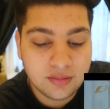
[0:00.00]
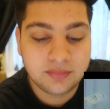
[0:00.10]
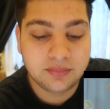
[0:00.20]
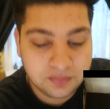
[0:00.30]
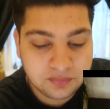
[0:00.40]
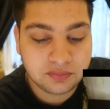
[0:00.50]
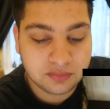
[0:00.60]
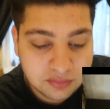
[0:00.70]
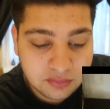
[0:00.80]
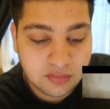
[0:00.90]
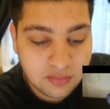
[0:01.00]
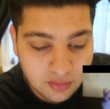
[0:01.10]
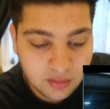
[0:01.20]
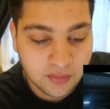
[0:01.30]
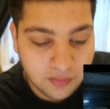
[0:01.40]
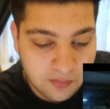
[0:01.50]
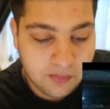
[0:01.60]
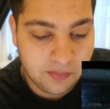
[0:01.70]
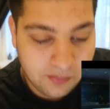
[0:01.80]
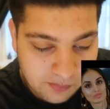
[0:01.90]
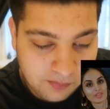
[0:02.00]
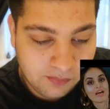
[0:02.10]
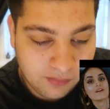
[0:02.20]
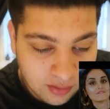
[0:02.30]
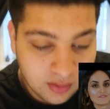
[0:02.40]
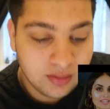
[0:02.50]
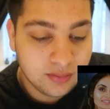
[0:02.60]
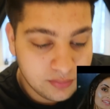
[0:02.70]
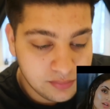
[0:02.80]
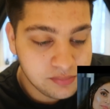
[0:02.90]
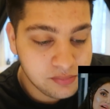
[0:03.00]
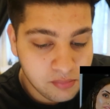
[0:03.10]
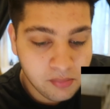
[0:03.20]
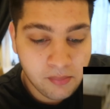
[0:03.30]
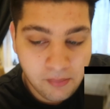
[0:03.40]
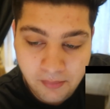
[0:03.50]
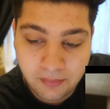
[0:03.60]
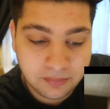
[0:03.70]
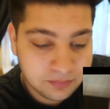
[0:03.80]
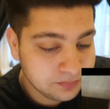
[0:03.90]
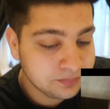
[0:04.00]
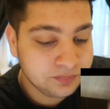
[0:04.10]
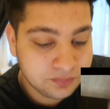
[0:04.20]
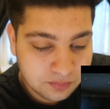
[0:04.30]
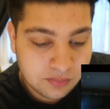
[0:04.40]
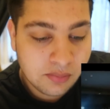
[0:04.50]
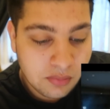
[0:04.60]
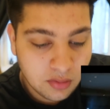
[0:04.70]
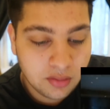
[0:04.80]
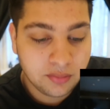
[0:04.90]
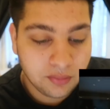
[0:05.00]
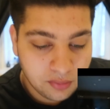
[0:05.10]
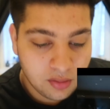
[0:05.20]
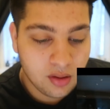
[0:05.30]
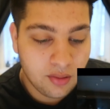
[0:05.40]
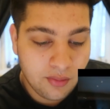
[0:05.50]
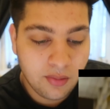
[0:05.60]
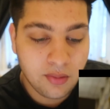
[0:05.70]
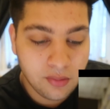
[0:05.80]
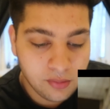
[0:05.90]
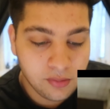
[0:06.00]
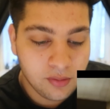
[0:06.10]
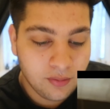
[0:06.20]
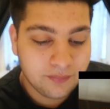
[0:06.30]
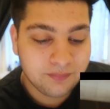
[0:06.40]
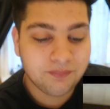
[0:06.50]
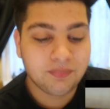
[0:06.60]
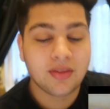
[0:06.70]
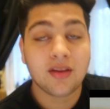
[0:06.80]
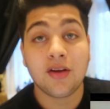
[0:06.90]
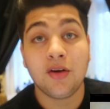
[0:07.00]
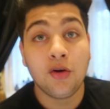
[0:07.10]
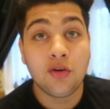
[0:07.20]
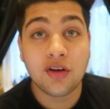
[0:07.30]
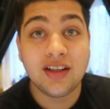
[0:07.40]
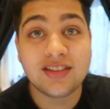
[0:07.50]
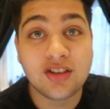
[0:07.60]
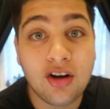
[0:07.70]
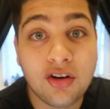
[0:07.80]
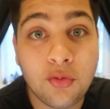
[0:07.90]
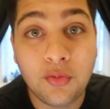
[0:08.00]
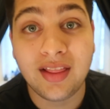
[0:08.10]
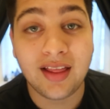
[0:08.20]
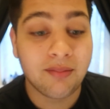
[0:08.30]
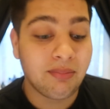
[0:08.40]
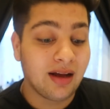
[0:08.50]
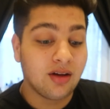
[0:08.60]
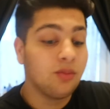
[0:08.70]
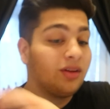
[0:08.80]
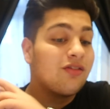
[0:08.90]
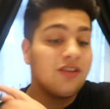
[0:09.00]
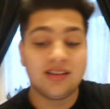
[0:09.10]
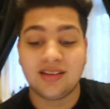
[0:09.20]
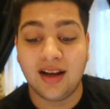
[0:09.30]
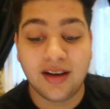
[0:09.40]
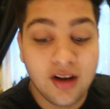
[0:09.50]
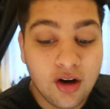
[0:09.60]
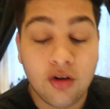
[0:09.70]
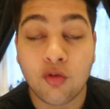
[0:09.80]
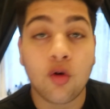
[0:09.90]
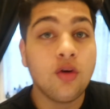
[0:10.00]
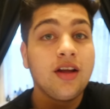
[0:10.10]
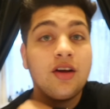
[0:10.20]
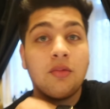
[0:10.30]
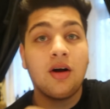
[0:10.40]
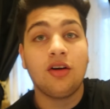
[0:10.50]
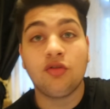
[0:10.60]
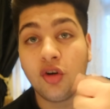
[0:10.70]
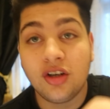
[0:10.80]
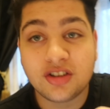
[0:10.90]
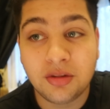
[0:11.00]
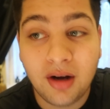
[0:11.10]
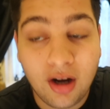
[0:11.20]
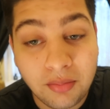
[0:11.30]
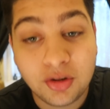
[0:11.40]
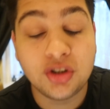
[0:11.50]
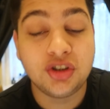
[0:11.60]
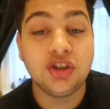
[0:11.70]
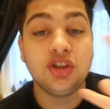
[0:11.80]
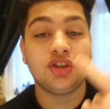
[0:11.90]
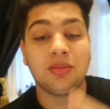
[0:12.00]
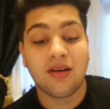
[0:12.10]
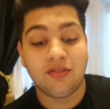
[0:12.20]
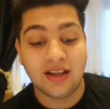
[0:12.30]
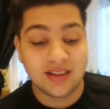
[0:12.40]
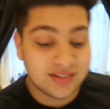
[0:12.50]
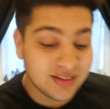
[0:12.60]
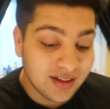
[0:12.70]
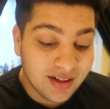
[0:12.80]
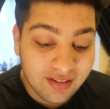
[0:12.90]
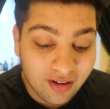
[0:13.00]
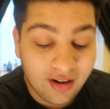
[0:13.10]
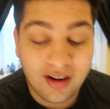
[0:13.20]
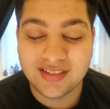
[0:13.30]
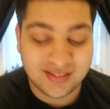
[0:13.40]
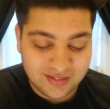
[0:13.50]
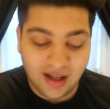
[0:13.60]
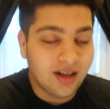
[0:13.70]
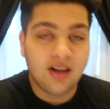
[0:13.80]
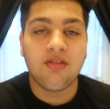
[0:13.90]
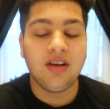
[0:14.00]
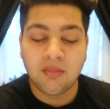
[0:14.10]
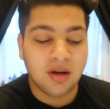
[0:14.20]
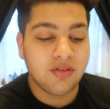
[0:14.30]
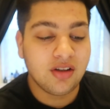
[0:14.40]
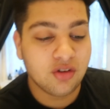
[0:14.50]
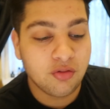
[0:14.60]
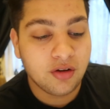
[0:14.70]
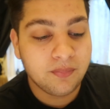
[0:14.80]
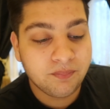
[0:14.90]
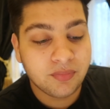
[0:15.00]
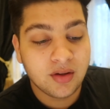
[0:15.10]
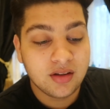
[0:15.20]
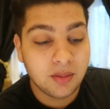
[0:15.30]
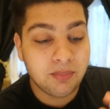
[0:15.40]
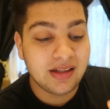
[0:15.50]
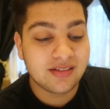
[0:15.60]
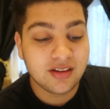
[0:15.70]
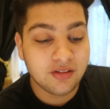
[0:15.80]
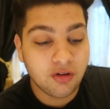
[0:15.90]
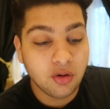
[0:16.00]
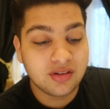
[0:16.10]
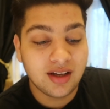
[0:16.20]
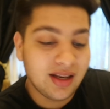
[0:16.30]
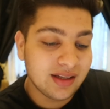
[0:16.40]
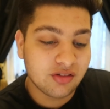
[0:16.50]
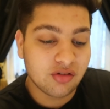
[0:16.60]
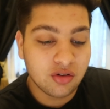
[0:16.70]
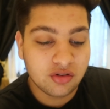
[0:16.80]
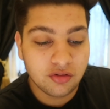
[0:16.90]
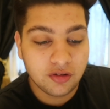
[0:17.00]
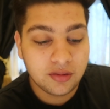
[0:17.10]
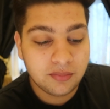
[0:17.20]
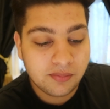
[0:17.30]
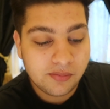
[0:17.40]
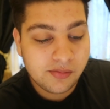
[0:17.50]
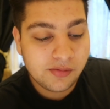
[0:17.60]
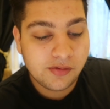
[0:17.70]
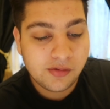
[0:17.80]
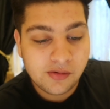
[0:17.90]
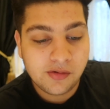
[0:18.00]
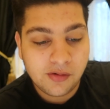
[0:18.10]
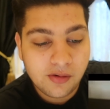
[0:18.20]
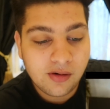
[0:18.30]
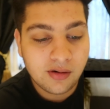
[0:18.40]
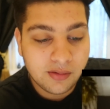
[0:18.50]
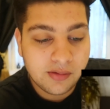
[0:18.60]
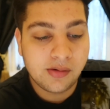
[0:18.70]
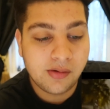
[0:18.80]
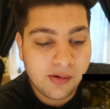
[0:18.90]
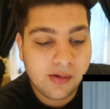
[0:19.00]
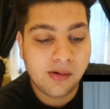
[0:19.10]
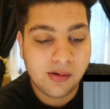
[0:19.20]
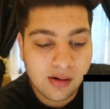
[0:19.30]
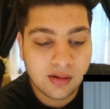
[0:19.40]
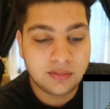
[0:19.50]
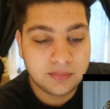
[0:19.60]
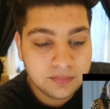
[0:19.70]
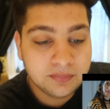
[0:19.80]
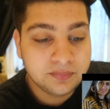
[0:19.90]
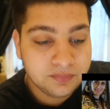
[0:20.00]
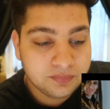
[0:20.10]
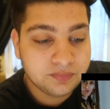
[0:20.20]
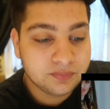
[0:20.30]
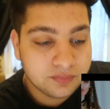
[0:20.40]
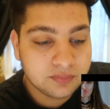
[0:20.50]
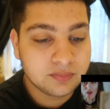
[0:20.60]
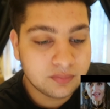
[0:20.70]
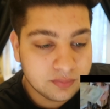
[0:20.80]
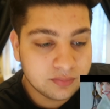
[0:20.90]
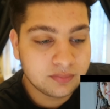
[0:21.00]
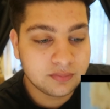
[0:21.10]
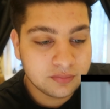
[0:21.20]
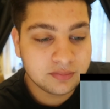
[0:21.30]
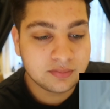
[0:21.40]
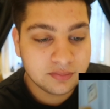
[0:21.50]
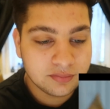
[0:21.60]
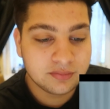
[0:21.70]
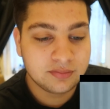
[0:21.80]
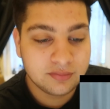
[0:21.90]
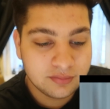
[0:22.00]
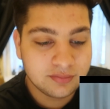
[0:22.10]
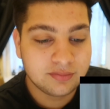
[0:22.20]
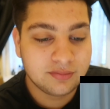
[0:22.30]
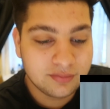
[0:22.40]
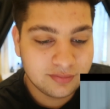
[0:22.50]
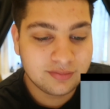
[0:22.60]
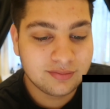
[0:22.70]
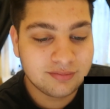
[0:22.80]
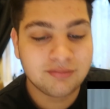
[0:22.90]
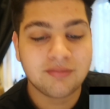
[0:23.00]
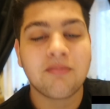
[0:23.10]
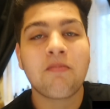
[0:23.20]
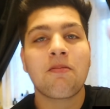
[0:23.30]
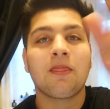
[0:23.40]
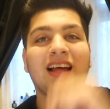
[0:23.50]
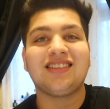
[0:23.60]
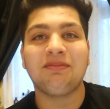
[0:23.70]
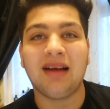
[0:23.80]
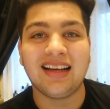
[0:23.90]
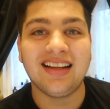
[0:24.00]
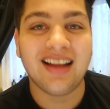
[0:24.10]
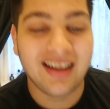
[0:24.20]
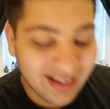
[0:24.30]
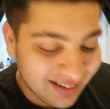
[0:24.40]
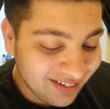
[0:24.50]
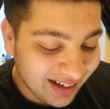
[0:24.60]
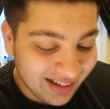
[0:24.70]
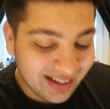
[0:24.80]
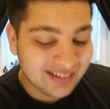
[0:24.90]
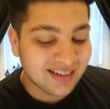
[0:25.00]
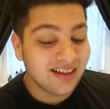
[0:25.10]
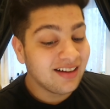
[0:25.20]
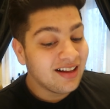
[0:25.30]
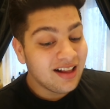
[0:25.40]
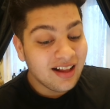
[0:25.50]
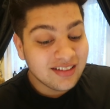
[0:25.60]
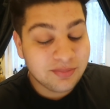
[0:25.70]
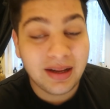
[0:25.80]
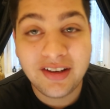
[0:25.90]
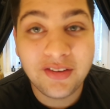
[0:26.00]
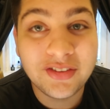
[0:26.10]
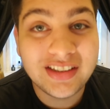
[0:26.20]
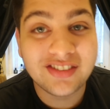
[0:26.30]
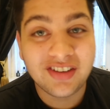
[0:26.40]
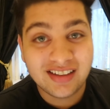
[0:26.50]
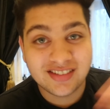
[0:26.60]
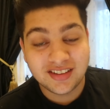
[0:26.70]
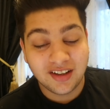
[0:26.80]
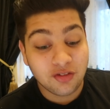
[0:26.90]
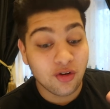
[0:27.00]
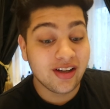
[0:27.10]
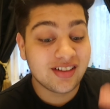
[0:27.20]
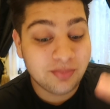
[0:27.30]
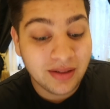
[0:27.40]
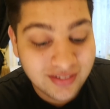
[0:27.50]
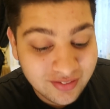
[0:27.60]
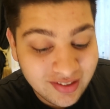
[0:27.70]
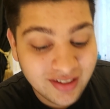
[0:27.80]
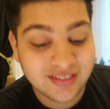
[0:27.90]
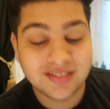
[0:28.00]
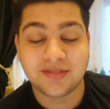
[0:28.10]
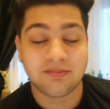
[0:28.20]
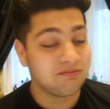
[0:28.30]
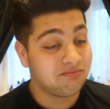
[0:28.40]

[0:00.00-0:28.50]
on my arm, Gucci, Gucci on my belt. Bendy on my face, they stay out my face. Yeah, I'm fresh to... Already started off with a banger with the first line. Rolly on my arm, Rolex on my arm, Gucci, Gucci on my face. I'm loving it so far. The beats, the flows, I like the song so far. I can live no other way. Spending all these racks, cause I got expensive taste. Oh. That's a banging line, I like that. Spending all these racks because I've got expensive taste.